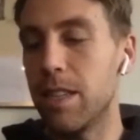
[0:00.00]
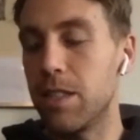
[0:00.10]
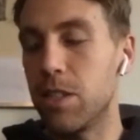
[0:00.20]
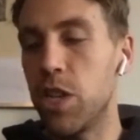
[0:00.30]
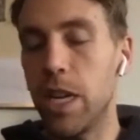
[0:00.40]

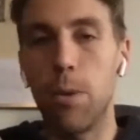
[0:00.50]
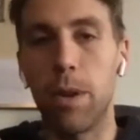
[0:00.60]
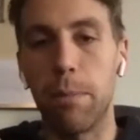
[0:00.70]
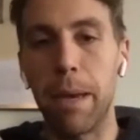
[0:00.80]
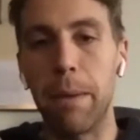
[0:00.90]
genuine
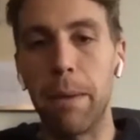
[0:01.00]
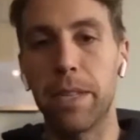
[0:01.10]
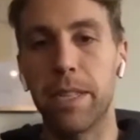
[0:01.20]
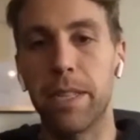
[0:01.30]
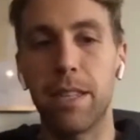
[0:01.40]
in
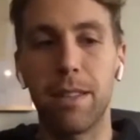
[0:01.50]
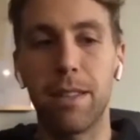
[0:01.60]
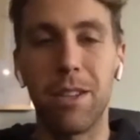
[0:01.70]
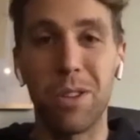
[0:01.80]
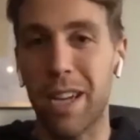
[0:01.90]
people, is that,
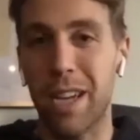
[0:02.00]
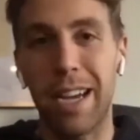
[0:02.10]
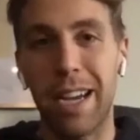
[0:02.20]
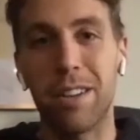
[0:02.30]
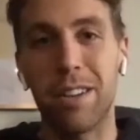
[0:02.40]
you're
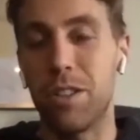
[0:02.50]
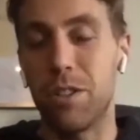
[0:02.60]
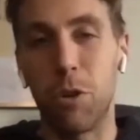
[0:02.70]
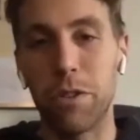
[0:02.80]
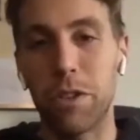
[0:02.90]
tired,
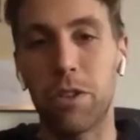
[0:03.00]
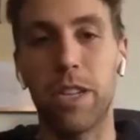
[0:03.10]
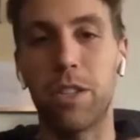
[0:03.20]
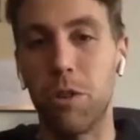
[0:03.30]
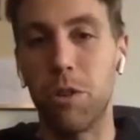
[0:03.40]
you're
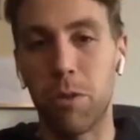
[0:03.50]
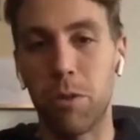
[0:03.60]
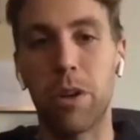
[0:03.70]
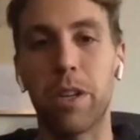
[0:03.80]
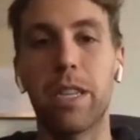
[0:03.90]
overstressed, you're
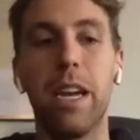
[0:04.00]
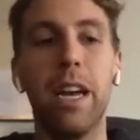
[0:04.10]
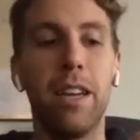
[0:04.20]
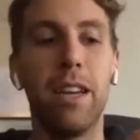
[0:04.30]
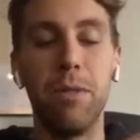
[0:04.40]
overworked.
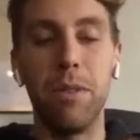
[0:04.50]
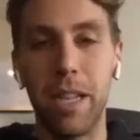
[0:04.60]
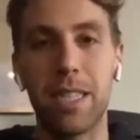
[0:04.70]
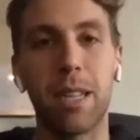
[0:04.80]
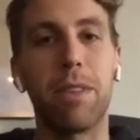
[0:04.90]
You
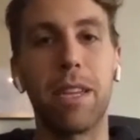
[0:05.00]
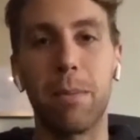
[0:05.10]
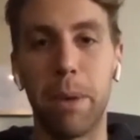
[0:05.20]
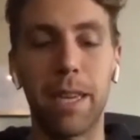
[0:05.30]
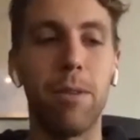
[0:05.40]
need something
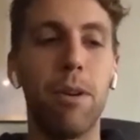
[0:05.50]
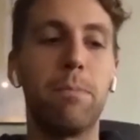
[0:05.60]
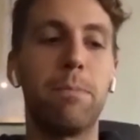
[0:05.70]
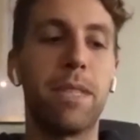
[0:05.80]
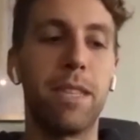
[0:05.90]
to pick you
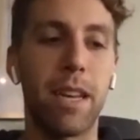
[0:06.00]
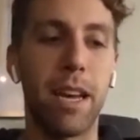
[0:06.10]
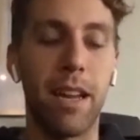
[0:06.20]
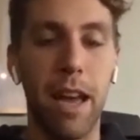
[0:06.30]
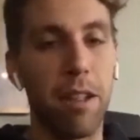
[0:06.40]
up to
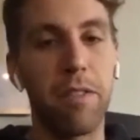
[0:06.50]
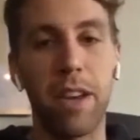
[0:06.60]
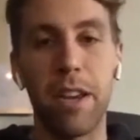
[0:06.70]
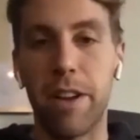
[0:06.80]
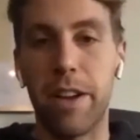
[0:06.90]
kind of
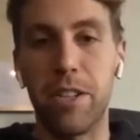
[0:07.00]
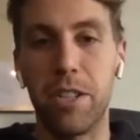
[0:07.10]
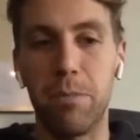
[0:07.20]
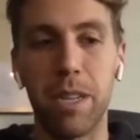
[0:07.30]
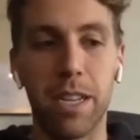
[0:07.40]
elevate your
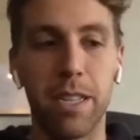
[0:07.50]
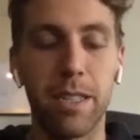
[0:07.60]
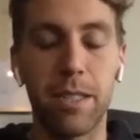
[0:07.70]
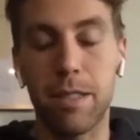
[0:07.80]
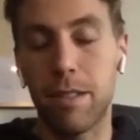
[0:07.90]
energy
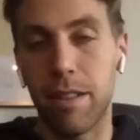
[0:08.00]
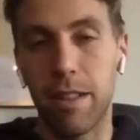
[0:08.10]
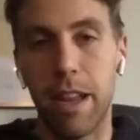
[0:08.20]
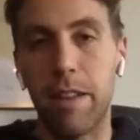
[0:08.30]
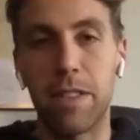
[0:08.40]
because
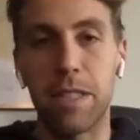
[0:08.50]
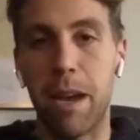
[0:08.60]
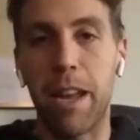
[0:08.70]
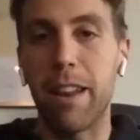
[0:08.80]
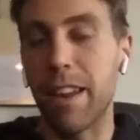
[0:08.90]
life is
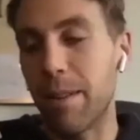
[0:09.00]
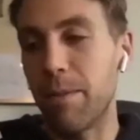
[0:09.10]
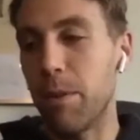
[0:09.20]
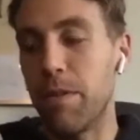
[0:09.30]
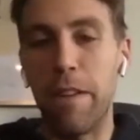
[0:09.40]
demanding. And
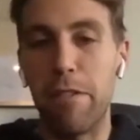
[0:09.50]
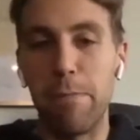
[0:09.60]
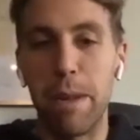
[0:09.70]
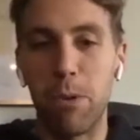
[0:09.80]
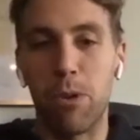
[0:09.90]
we've never
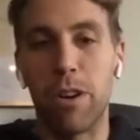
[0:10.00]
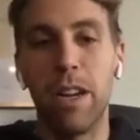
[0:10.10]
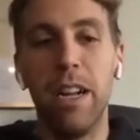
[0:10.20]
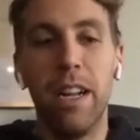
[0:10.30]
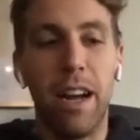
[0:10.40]
been more
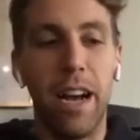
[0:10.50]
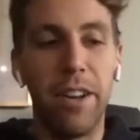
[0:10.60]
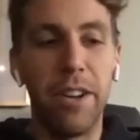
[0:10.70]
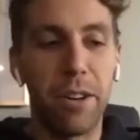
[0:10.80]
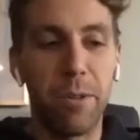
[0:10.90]

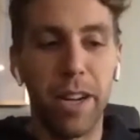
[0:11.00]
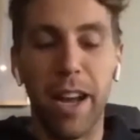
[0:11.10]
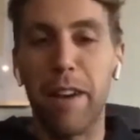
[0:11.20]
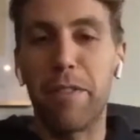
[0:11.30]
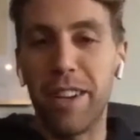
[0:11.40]
under
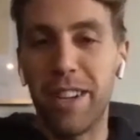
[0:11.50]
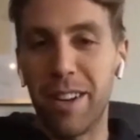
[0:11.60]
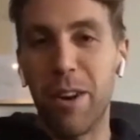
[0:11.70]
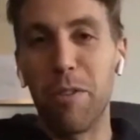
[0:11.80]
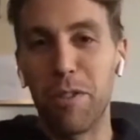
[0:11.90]
recovered
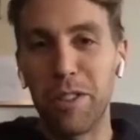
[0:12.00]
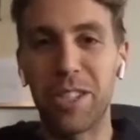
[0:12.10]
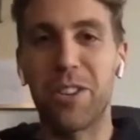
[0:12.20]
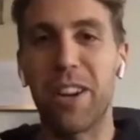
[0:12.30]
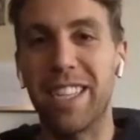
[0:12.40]
and
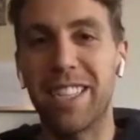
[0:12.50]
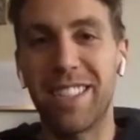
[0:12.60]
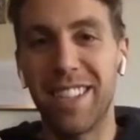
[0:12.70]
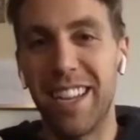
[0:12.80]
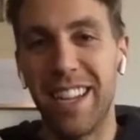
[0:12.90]

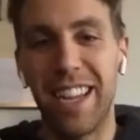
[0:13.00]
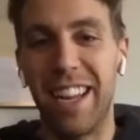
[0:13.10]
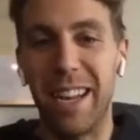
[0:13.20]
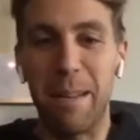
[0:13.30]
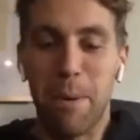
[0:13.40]
overstressed at
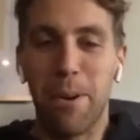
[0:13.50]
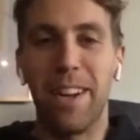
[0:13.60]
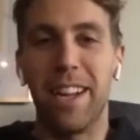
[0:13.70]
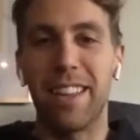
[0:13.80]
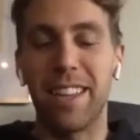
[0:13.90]
any
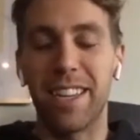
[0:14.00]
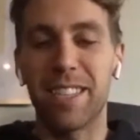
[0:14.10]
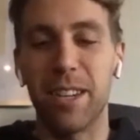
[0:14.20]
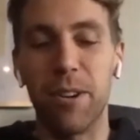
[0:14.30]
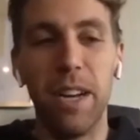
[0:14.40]
point, I think.
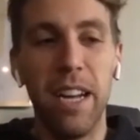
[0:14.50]
So